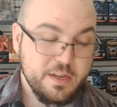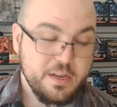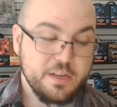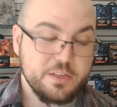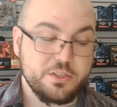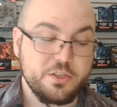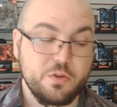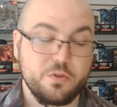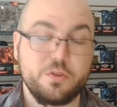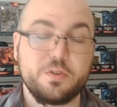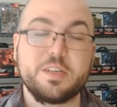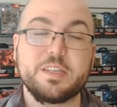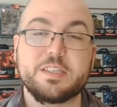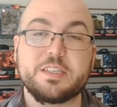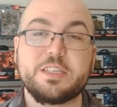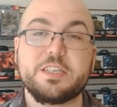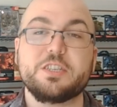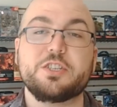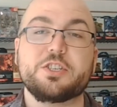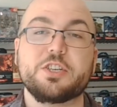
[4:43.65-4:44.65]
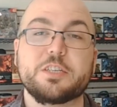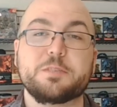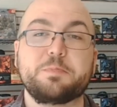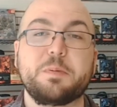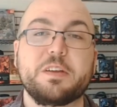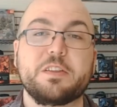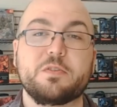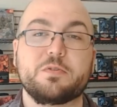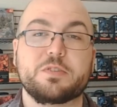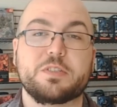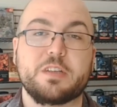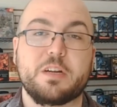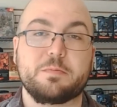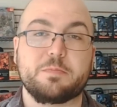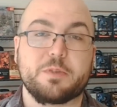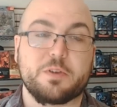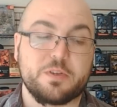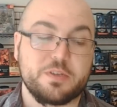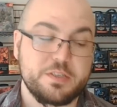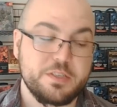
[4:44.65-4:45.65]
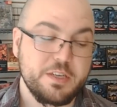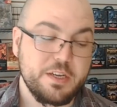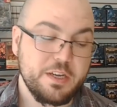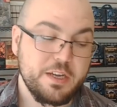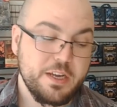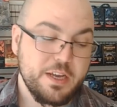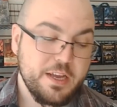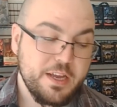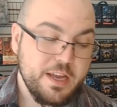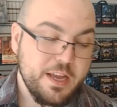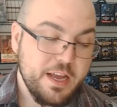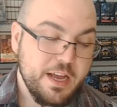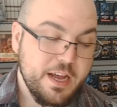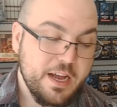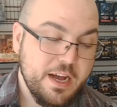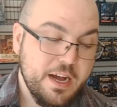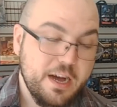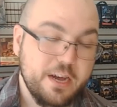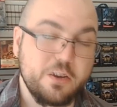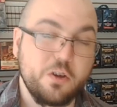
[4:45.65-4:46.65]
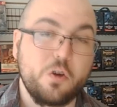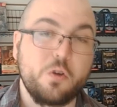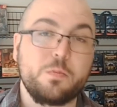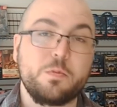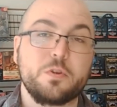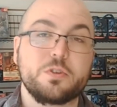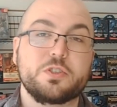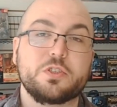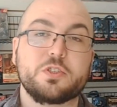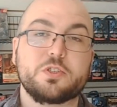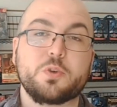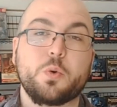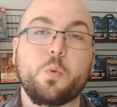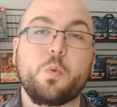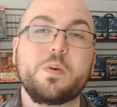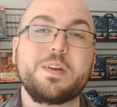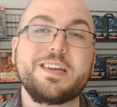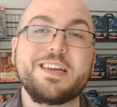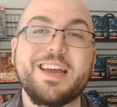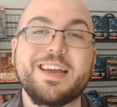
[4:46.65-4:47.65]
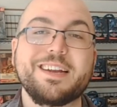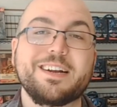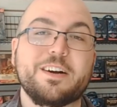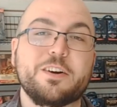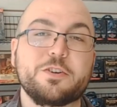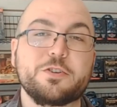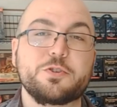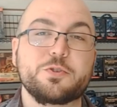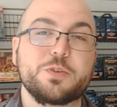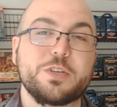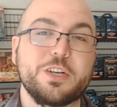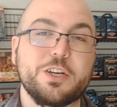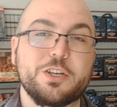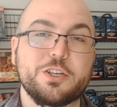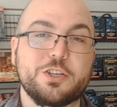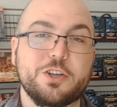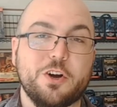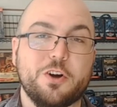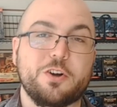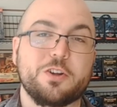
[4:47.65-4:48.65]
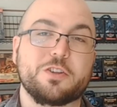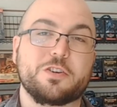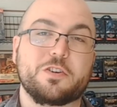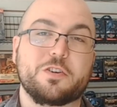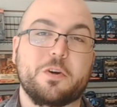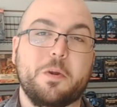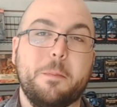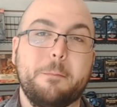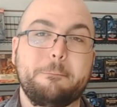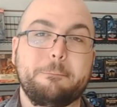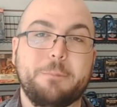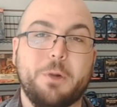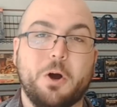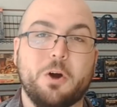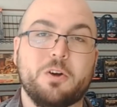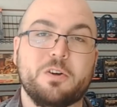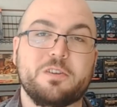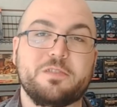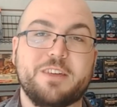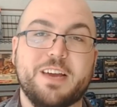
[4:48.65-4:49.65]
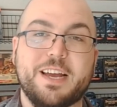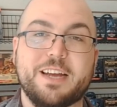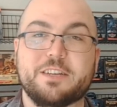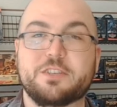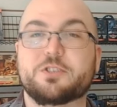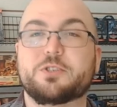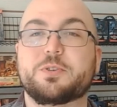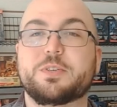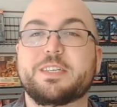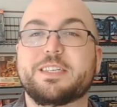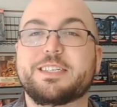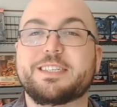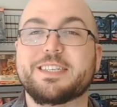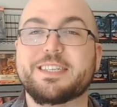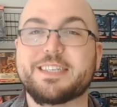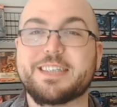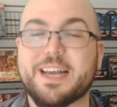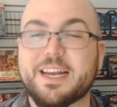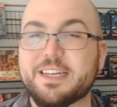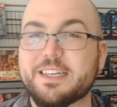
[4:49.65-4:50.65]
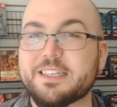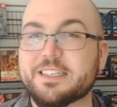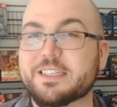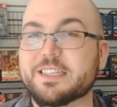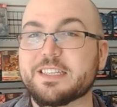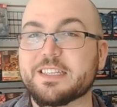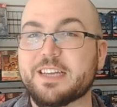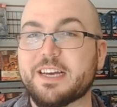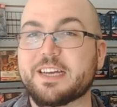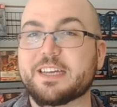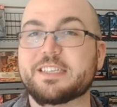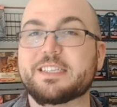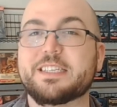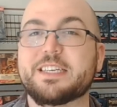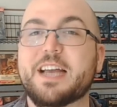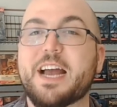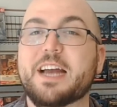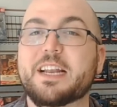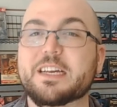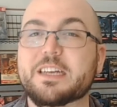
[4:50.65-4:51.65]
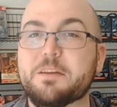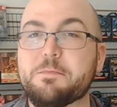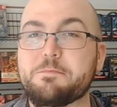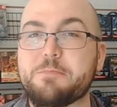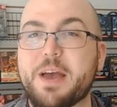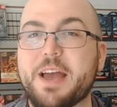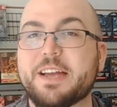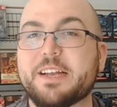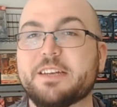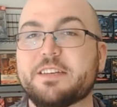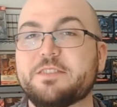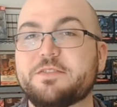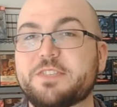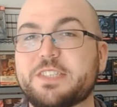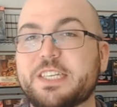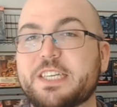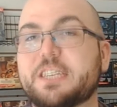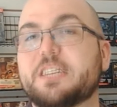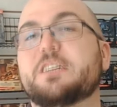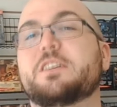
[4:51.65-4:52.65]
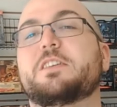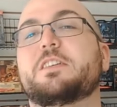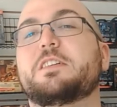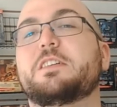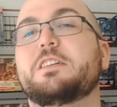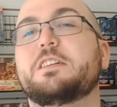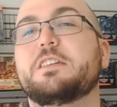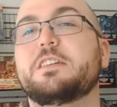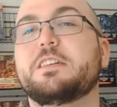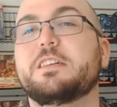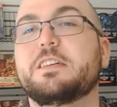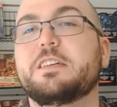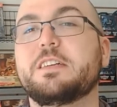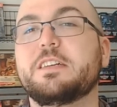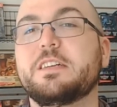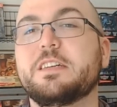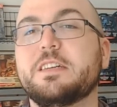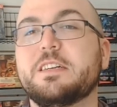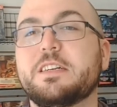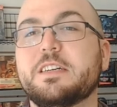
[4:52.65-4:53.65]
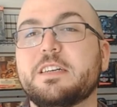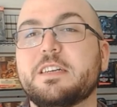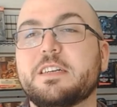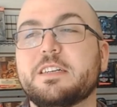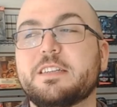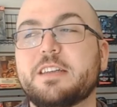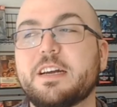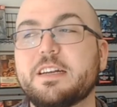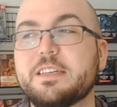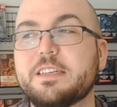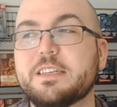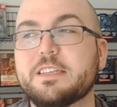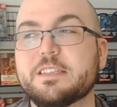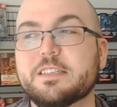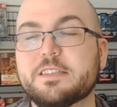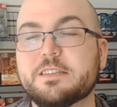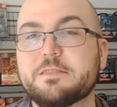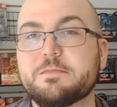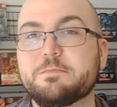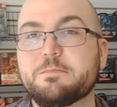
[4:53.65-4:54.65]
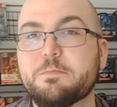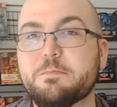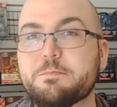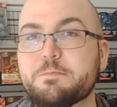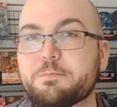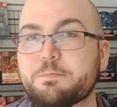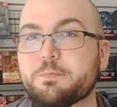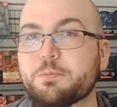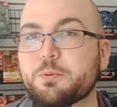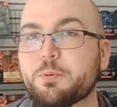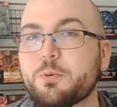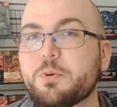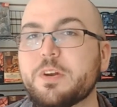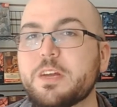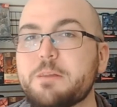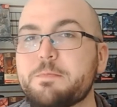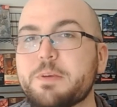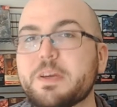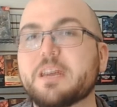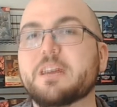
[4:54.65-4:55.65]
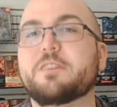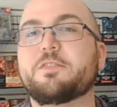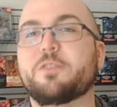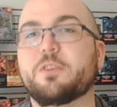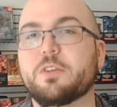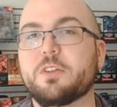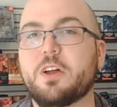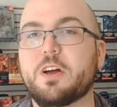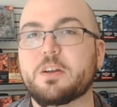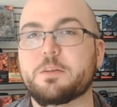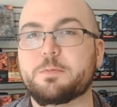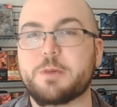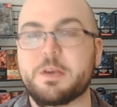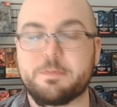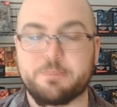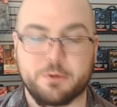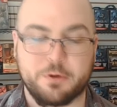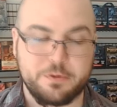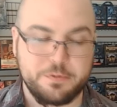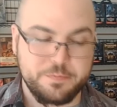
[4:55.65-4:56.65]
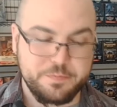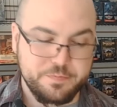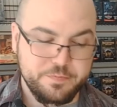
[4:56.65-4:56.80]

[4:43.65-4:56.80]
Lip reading: So you can see just by those numbers, an almost $2,800 bar of entry to get into Legacy at a competitive tier. That is pretty big for a lot of people.